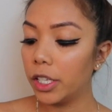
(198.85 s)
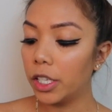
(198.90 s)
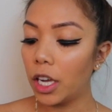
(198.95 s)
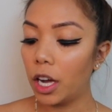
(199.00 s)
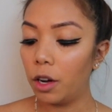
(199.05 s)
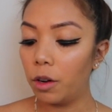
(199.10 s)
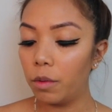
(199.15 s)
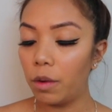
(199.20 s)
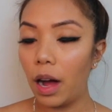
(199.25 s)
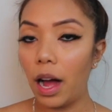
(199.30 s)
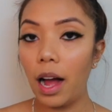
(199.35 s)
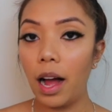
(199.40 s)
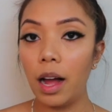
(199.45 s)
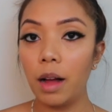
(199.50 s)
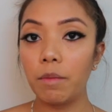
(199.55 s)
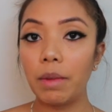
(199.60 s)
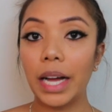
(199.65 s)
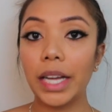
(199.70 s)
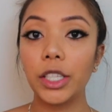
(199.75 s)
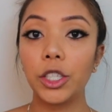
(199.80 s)
So
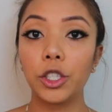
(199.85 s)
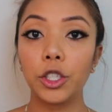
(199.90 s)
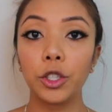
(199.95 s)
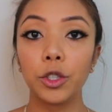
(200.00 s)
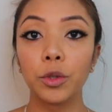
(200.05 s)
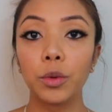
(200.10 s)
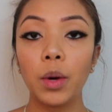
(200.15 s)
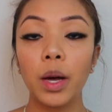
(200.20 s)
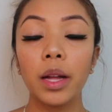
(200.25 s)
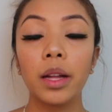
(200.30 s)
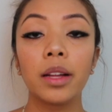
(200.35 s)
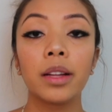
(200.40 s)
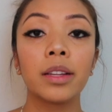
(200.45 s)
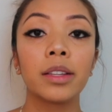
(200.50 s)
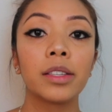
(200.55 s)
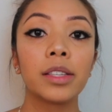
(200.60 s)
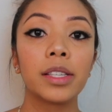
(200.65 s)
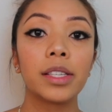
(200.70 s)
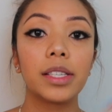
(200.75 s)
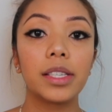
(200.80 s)
I do
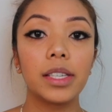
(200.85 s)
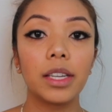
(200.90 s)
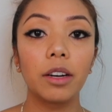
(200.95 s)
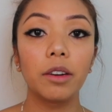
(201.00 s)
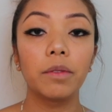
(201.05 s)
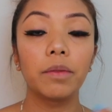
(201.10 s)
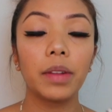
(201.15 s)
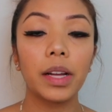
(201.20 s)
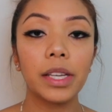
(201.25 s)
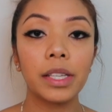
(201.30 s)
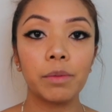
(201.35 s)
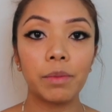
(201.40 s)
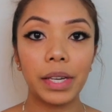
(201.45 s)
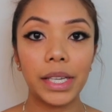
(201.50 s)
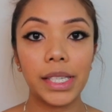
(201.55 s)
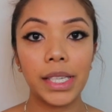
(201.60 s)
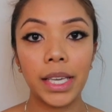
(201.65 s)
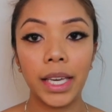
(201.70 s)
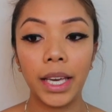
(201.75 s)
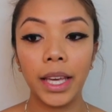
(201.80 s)
still floss my
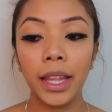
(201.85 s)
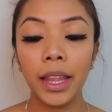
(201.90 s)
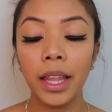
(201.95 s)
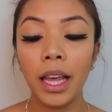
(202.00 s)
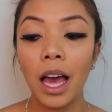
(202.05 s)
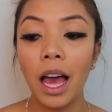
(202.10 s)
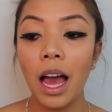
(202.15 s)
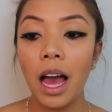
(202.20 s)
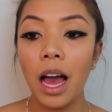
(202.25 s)
teeth,